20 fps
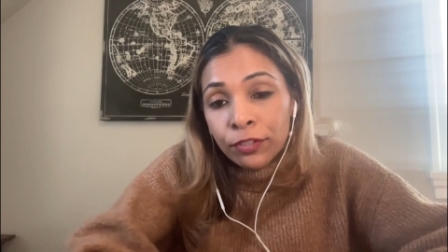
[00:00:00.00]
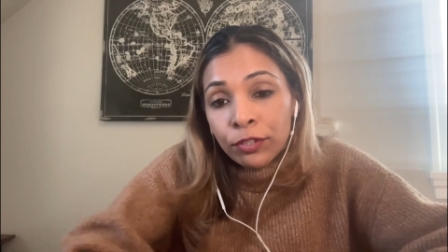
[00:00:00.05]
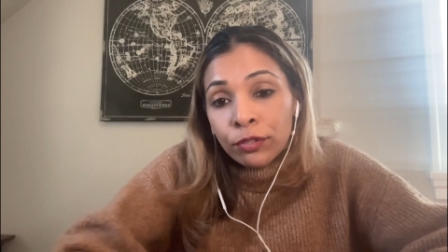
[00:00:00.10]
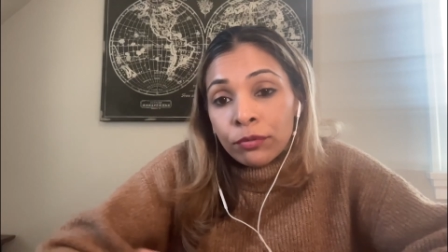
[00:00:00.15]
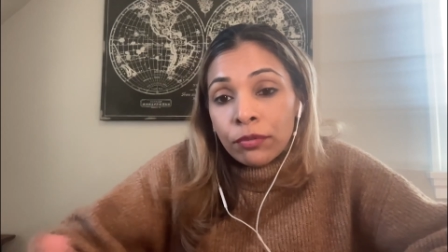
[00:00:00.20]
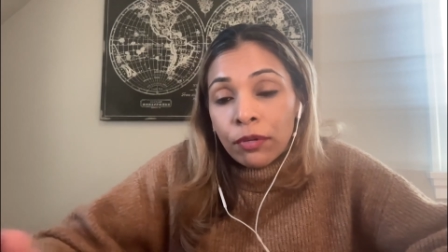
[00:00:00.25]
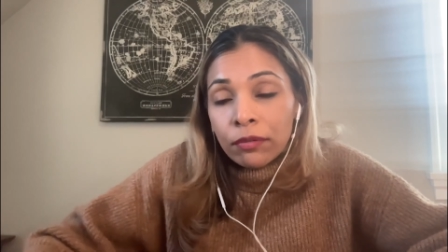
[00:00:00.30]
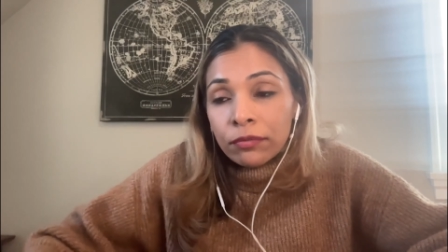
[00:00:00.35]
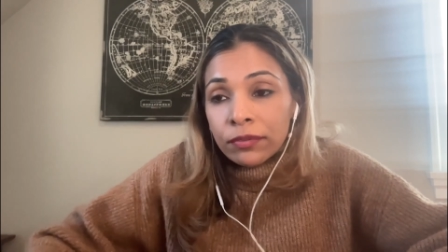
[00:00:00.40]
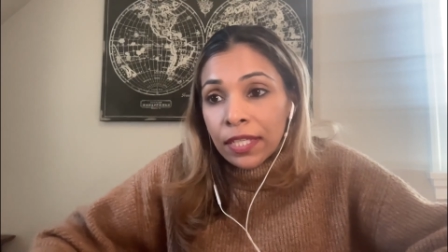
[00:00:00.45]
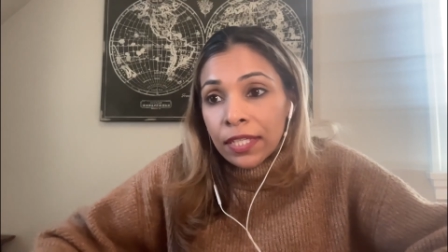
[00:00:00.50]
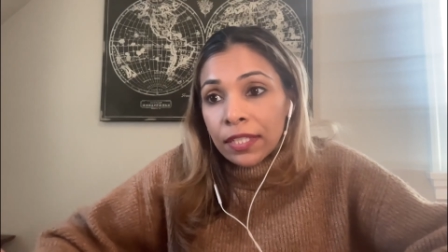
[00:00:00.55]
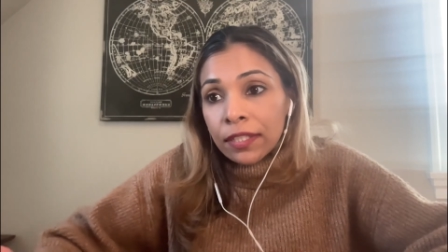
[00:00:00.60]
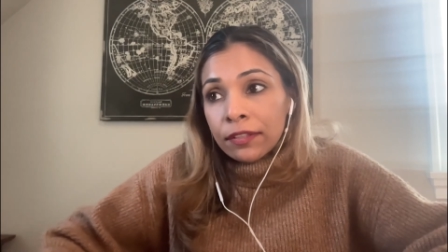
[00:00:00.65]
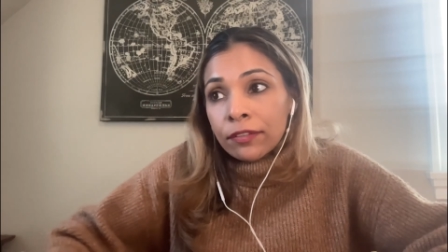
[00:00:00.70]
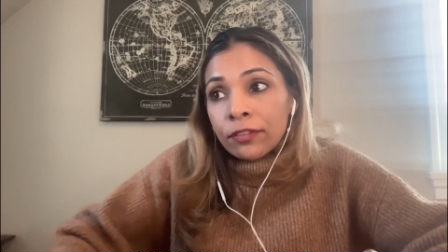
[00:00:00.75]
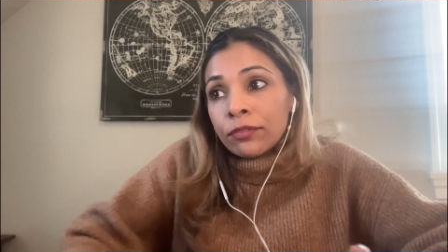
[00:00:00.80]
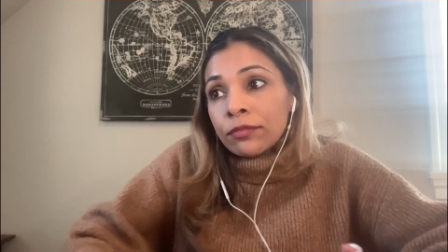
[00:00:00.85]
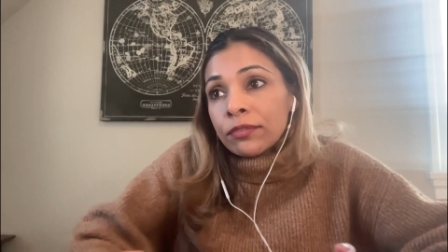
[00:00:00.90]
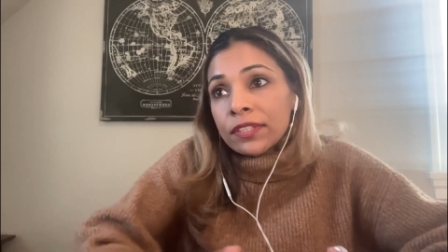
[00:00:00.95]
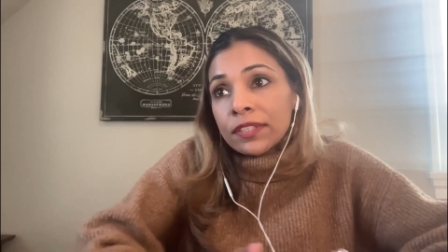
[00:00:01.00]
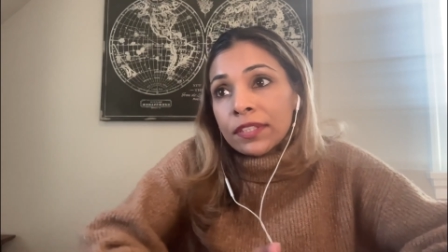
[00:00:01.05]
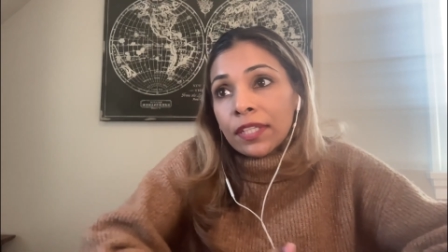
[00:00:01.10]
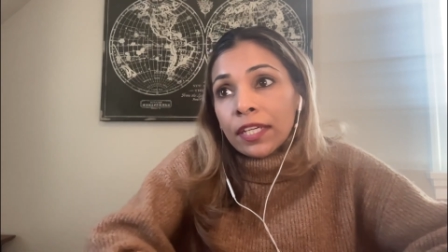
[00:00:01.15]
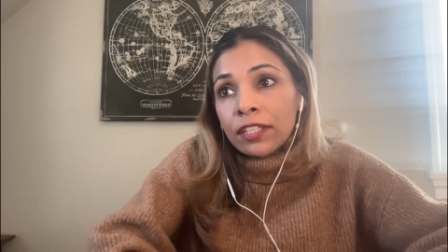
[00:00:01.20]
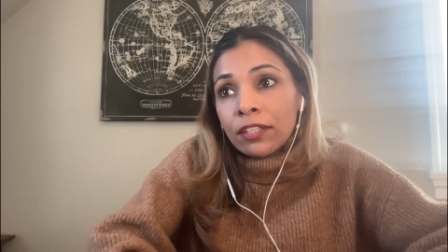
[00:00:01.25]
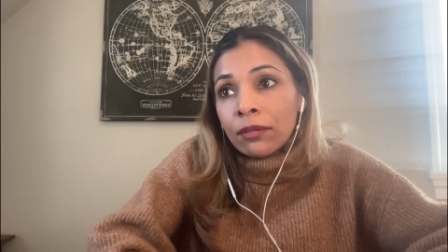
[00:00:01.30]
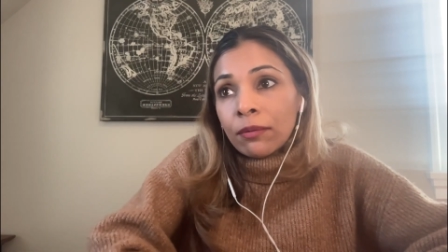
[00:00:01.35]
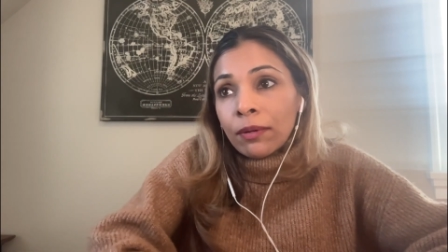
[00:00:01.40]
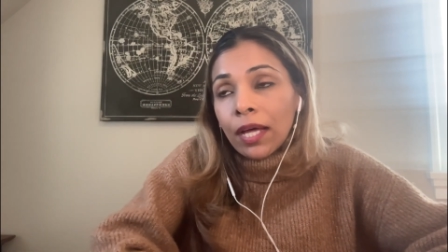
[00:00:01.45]
you don't you
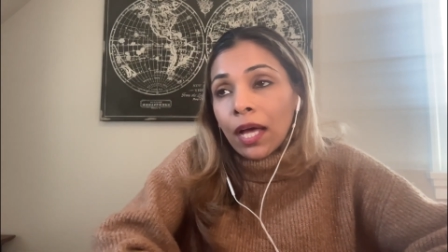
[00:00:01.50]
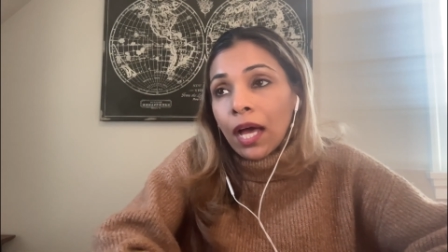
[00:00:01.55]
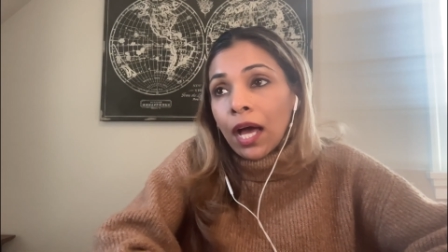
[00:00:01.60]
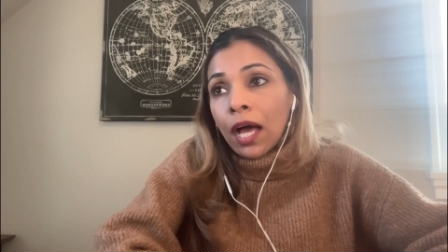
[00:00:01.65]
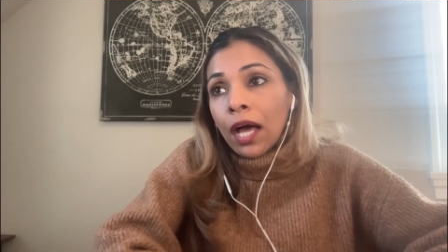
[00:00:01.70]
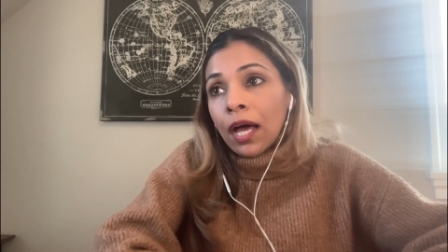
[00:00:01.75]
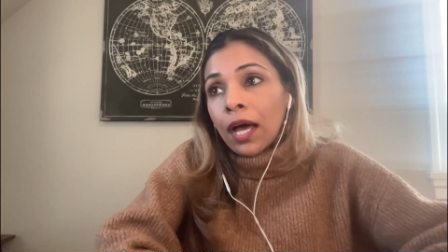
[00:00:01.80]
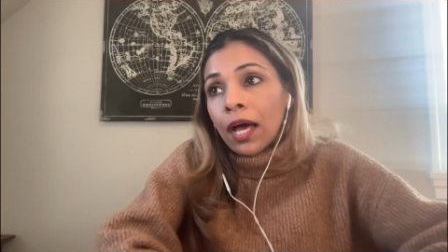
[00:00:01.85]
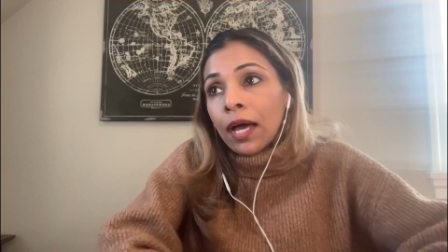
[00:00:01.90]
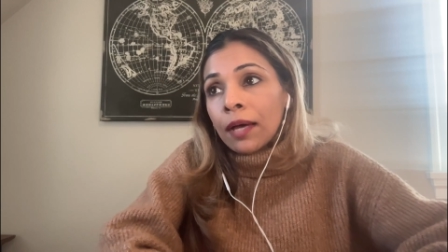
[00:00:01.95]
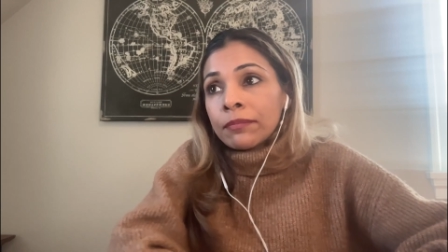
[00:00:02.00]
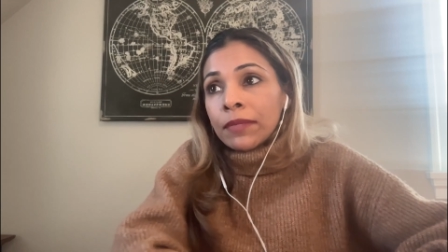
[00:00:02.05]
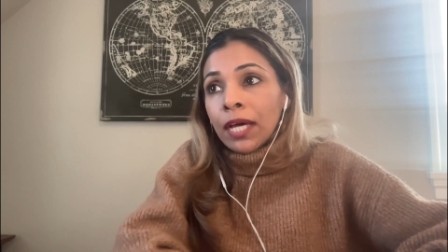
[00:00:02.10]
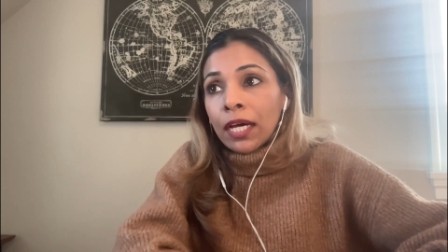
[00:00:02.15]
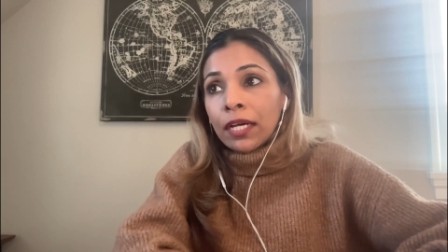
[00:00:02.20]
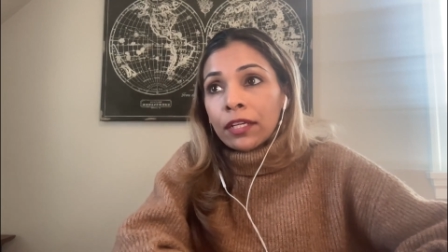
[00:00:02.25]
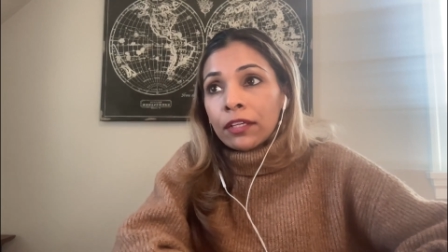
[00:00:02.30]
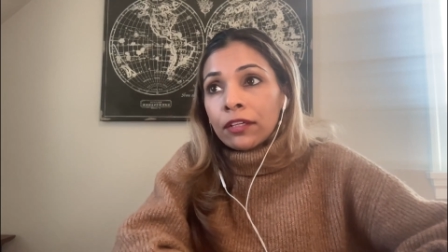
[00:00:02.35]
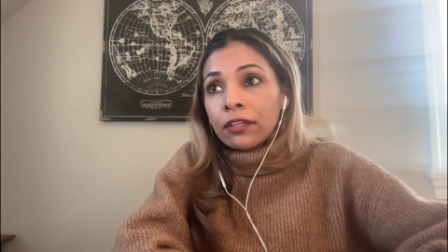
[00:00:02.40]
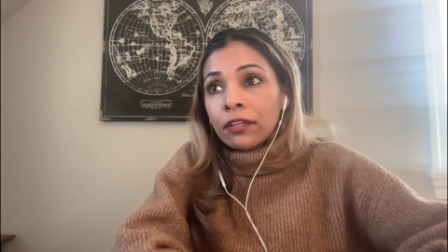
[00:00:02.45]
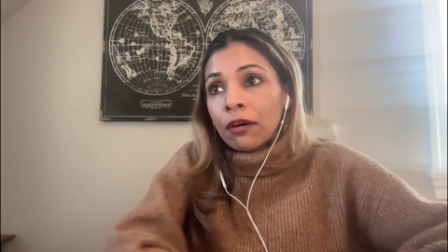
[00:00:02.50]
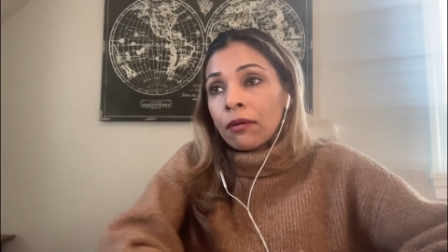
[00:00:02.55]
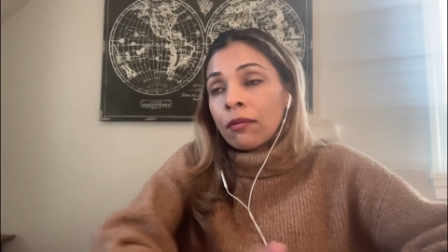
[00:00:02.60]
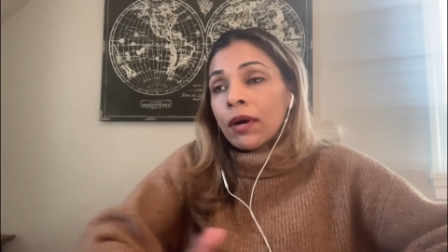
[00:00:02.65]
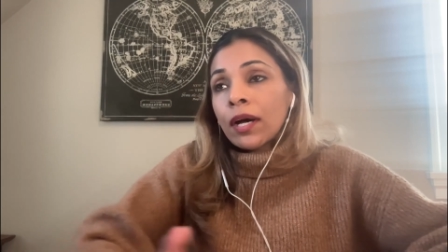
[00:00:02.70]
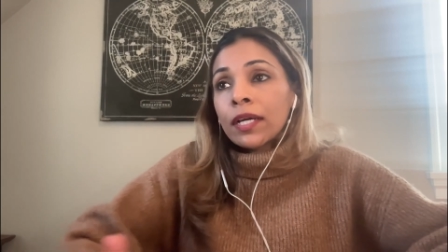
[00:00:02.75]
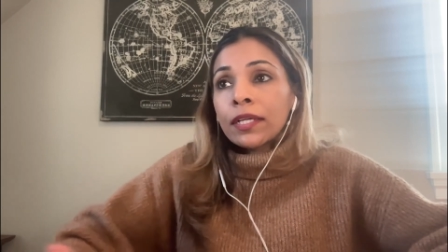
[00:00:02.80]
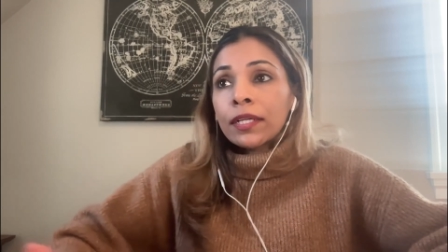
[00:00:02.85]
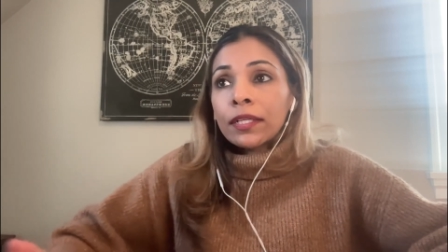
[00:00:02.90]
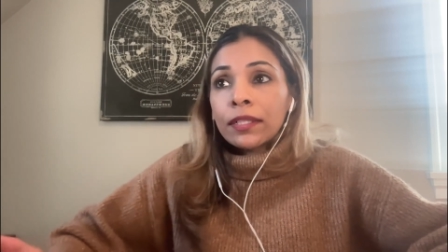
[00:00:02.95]
decide, what, I'm not going to go
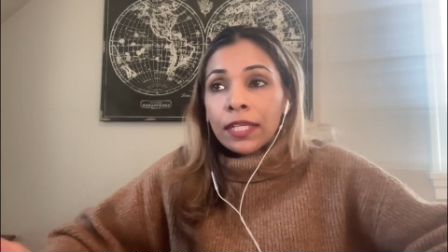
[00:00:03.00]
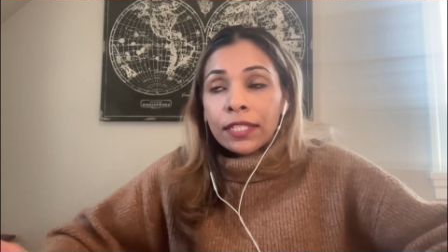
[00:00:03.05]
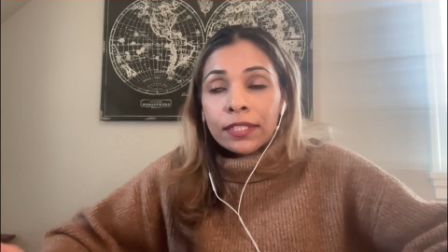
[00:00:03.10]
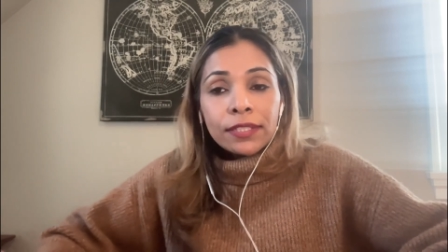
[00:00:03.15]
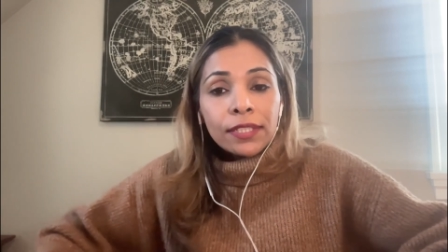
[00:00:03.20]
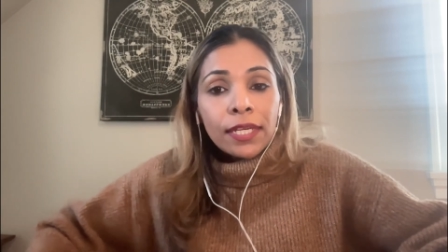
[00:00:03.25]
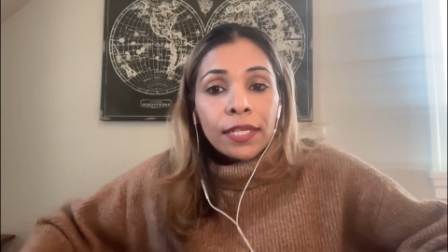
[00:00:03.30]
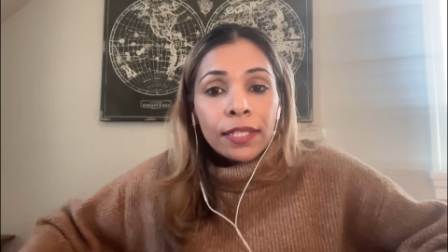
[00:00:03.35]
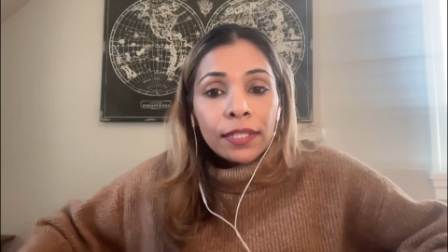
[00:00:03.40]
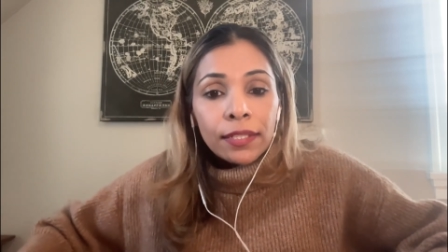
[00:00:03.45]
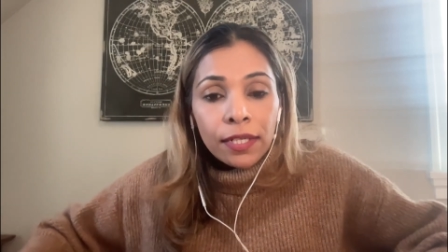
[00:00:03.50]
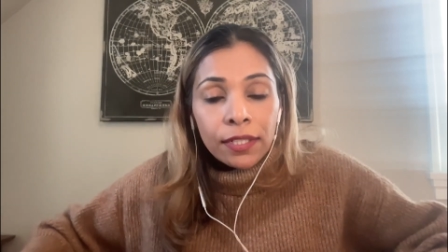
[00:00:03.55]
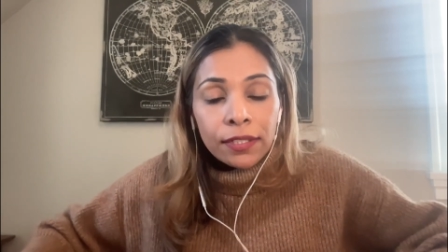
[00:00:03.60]
on and let's say